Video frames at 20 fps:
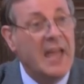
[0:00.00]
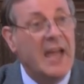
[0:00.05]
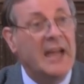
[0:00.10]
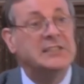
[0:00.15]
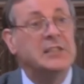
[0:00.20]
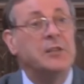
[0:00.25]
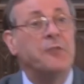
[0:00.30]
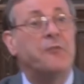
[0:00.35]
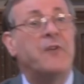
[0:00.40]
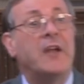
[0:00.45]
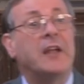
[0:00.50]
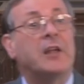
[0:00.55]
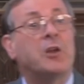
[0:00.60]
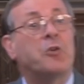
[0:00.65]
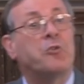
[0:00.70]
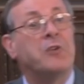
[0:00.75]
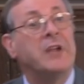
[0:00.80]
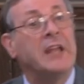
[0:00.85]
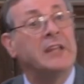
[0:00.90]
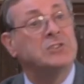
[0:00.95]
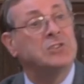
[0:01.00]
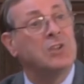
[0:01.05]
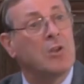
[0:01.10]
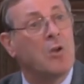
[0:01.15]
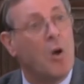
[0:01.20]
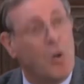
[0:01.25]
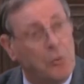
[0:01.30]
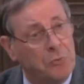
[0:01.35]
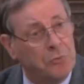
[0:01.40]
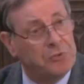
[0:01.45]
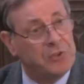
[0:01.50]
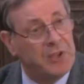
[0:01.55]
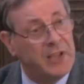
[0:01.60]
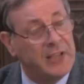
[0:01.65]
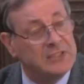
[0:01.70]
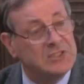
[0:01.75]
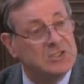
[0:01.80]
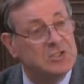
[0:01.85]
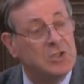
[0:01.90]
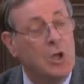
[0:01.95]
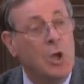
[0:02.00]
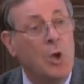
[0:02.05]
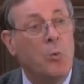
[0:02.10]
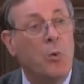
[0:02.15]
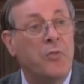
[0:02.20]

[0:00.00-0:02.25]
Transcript: as in effect creates a context